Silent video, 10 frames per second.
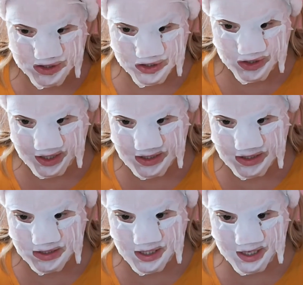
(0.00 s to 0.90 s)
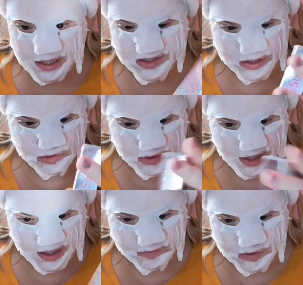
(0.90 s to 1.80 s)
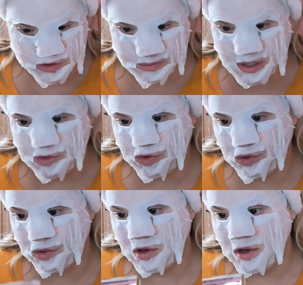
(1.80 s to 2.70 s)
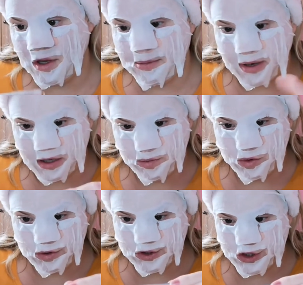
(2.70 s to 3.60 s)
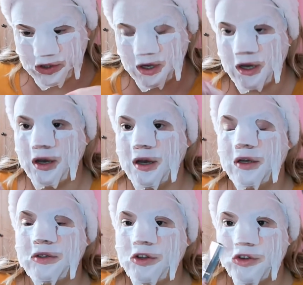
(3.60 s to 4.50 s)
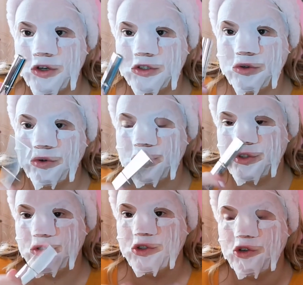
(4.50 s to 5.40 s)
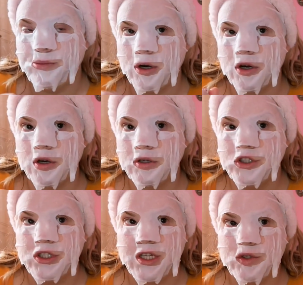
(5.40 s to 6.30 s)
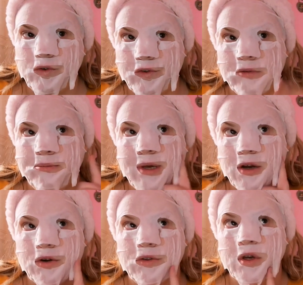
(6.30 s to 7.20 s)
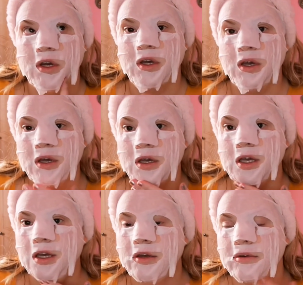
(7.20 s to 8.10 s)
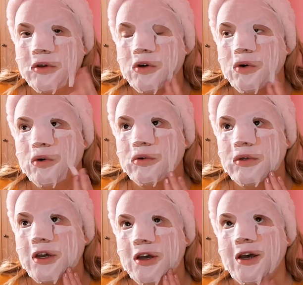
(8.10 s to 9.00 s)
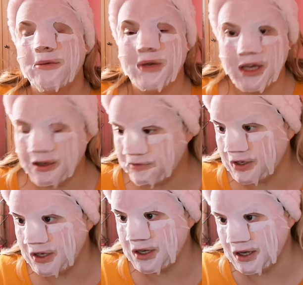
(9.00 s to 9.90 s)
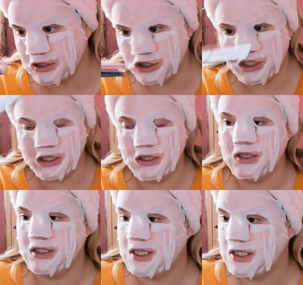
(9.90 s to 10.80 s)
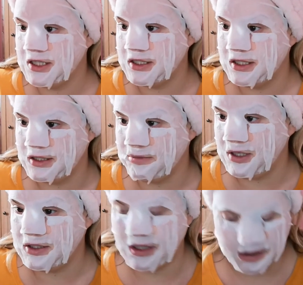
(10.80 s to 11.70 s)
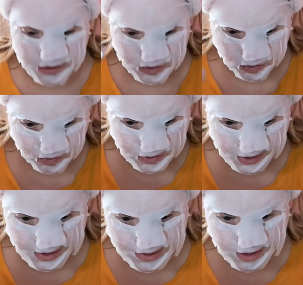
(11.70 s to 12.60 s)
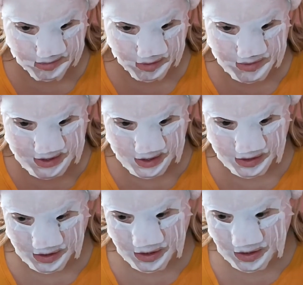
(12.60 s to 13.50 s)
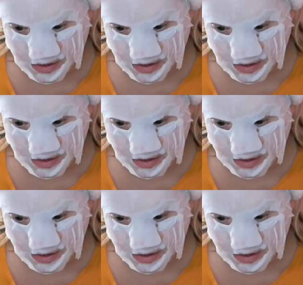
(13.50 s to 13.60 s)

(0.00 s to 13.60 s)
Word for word: actually tried it yet because I don't like having too many in the boat, but I watch another Scottish YouTuber, she stays over in Perth, called Abby Everett, and she says this is amazing. So the last time I was in,